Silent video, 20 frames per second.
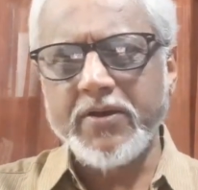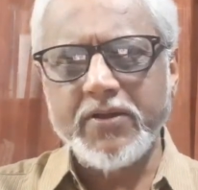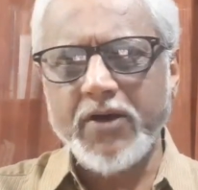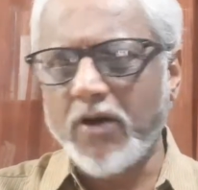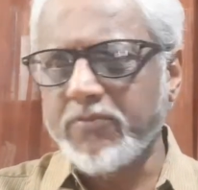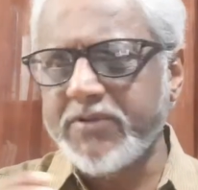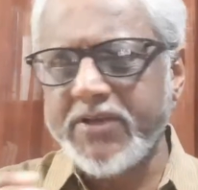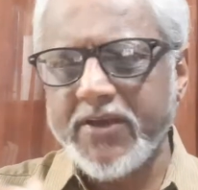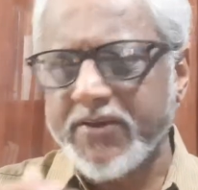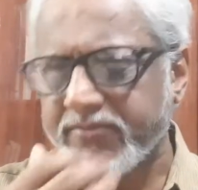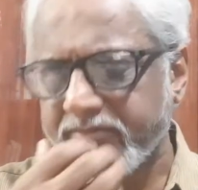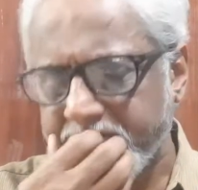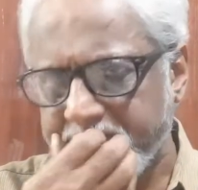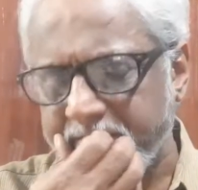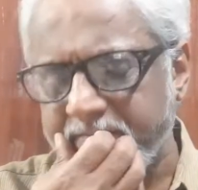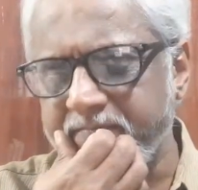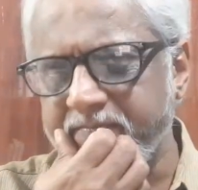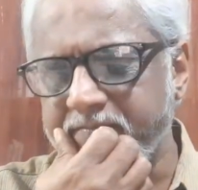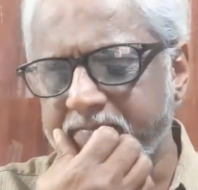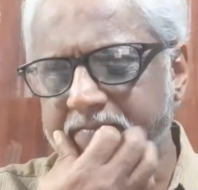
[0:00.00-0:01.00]
essay
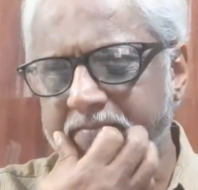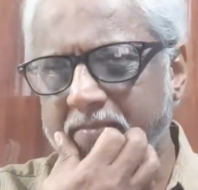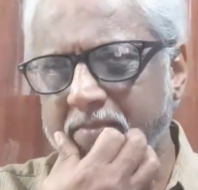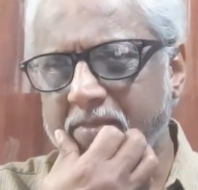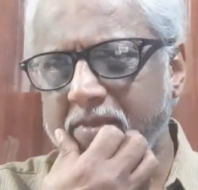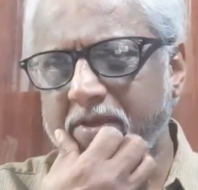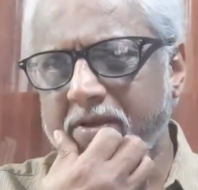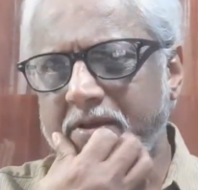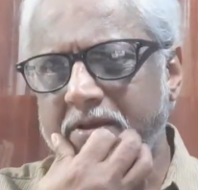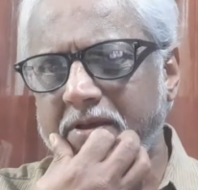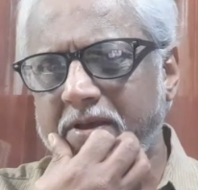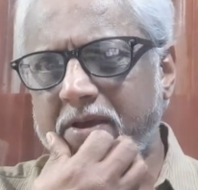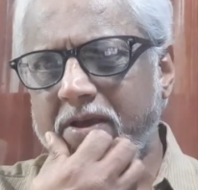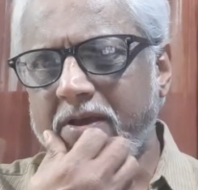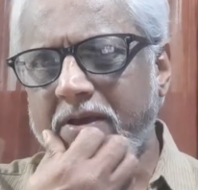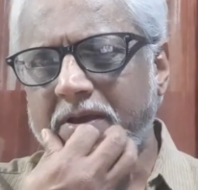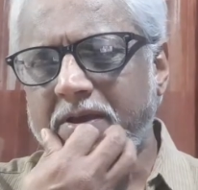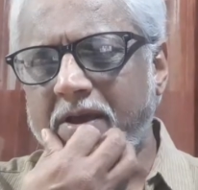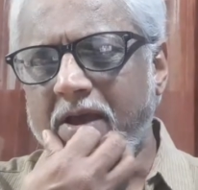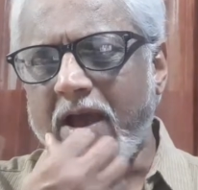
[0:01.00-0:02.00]

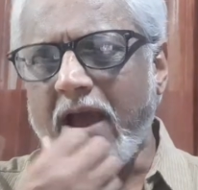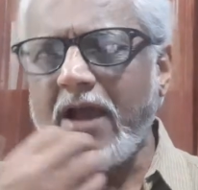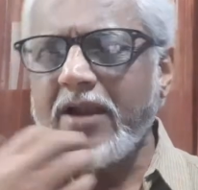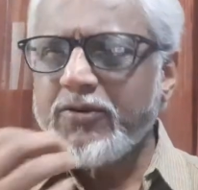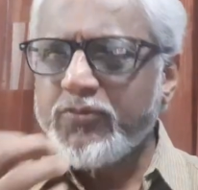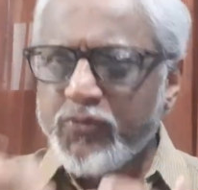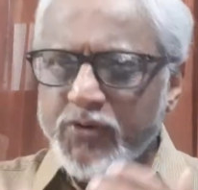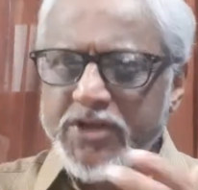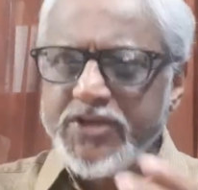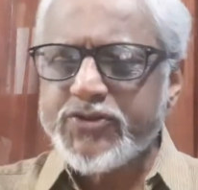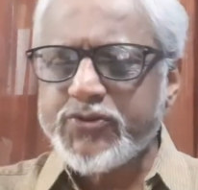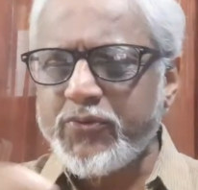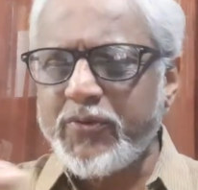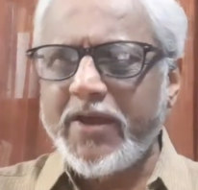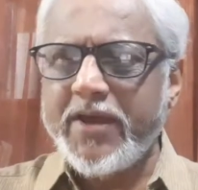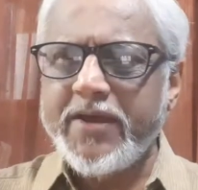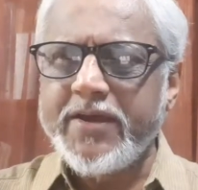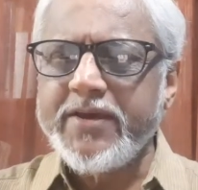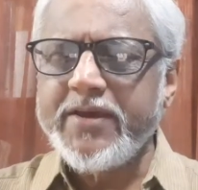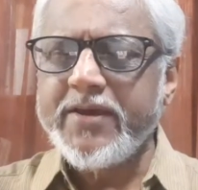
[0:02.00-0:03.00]
and which
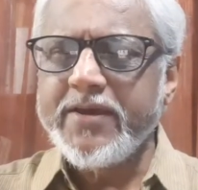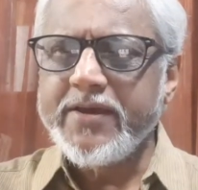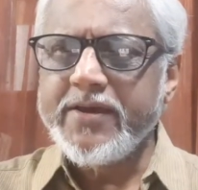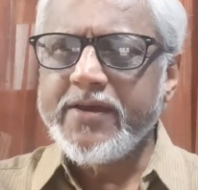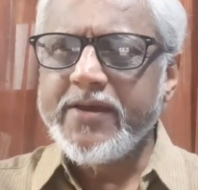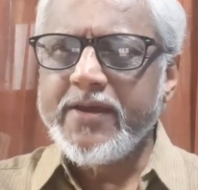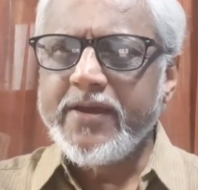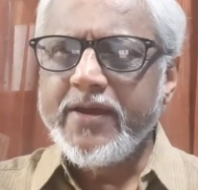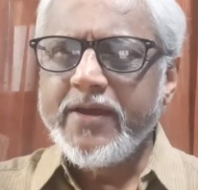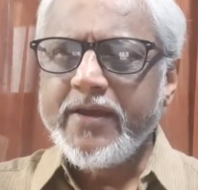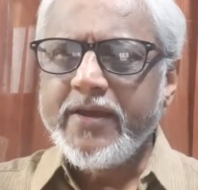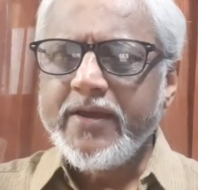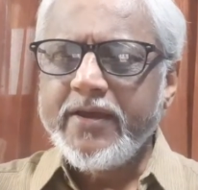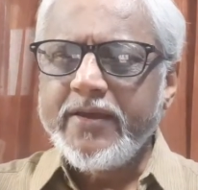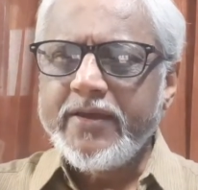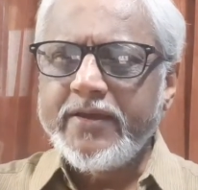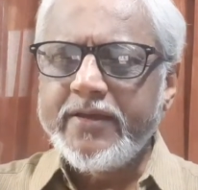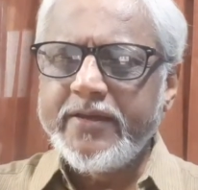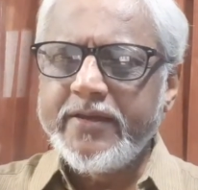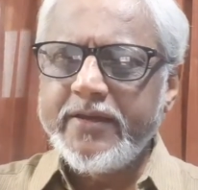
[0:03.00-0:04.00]
way
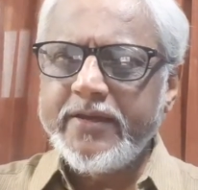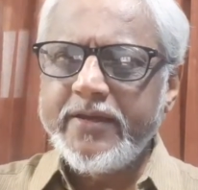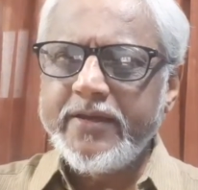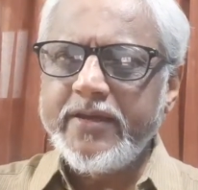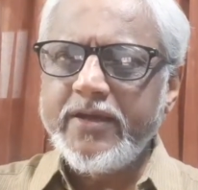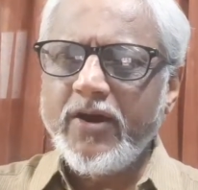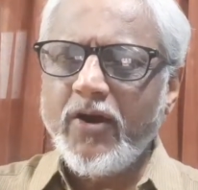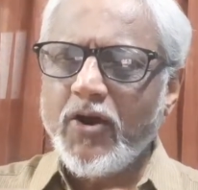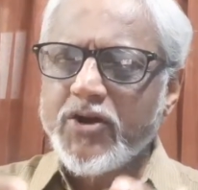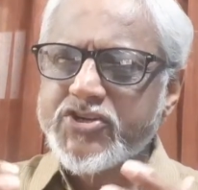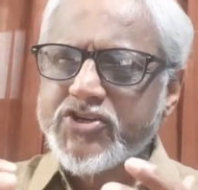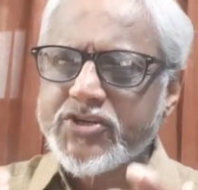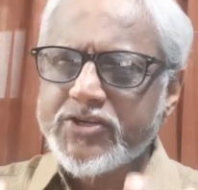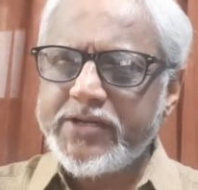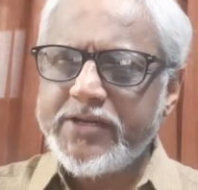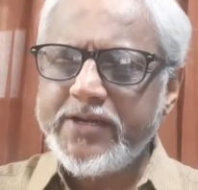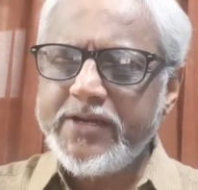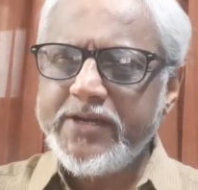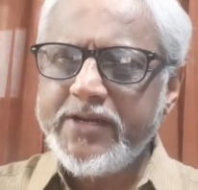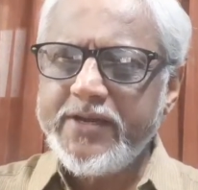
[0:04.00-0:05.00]
he or
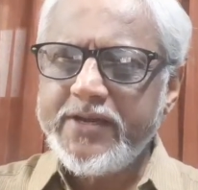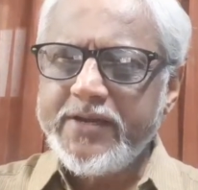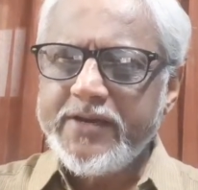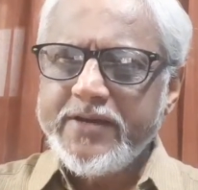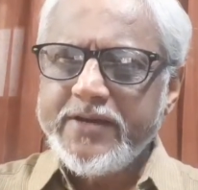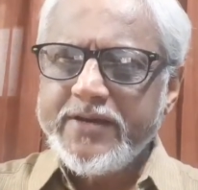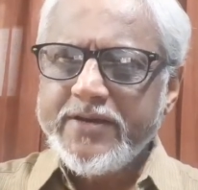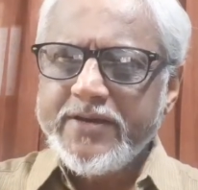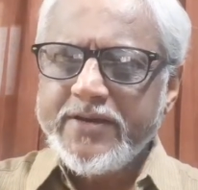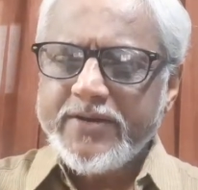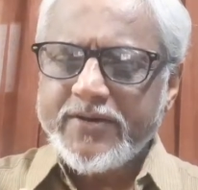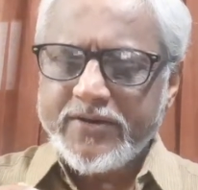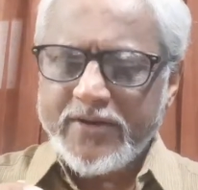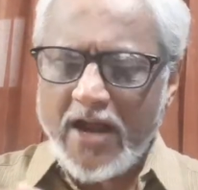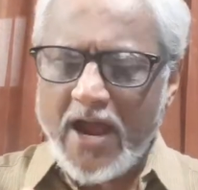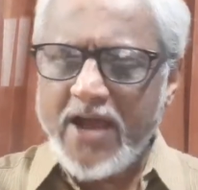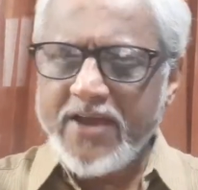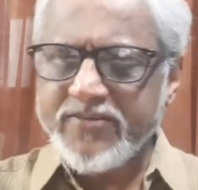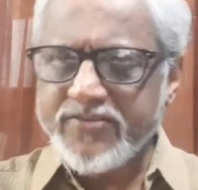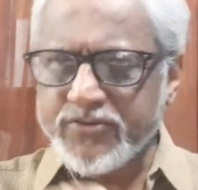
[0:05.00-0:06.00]
she
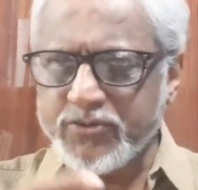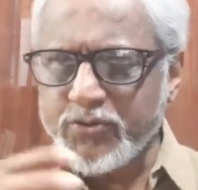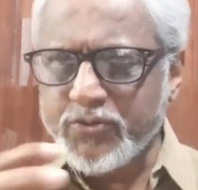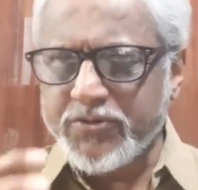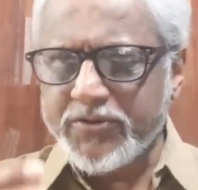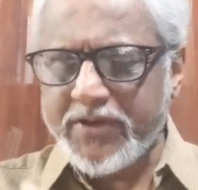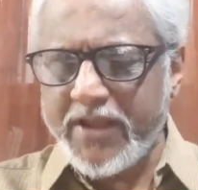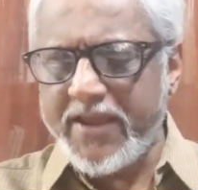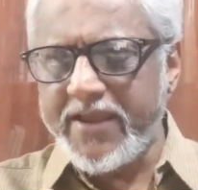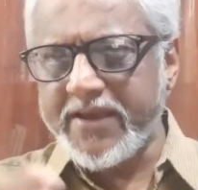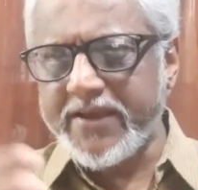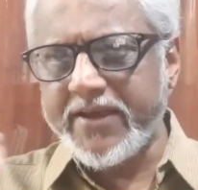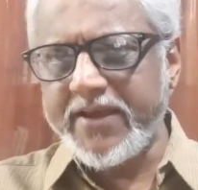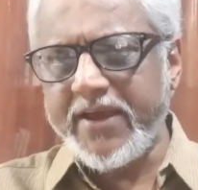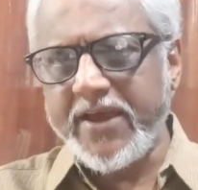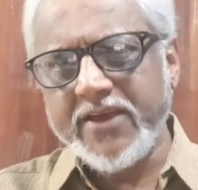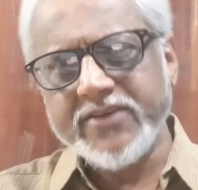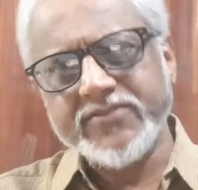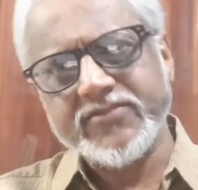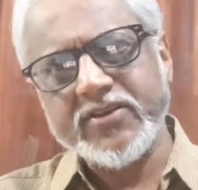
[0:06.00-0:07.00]
tries to take
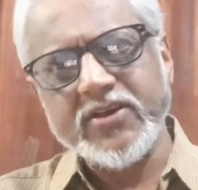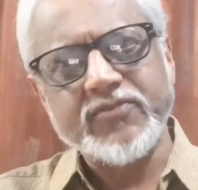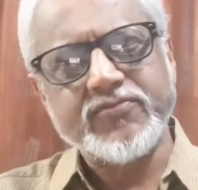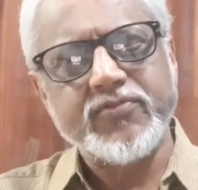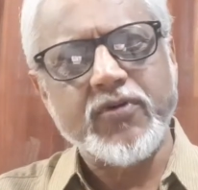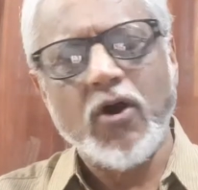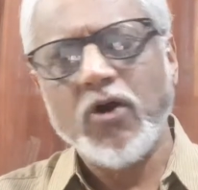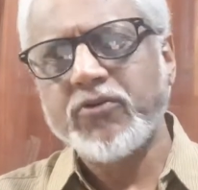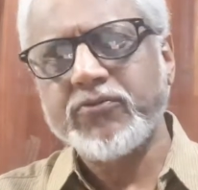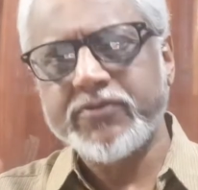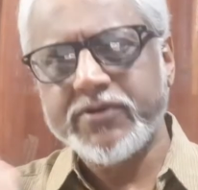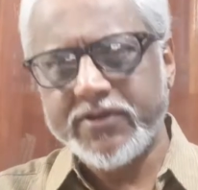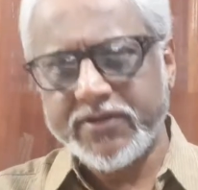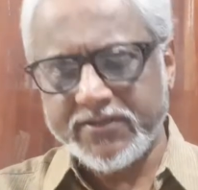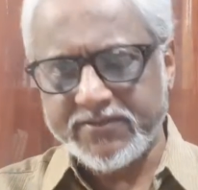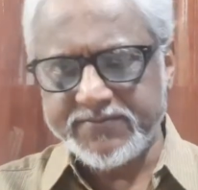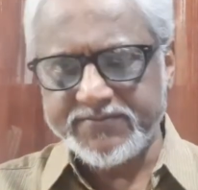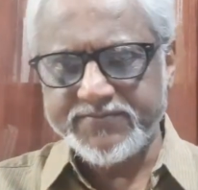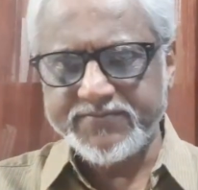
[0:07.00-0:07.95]
essay forward,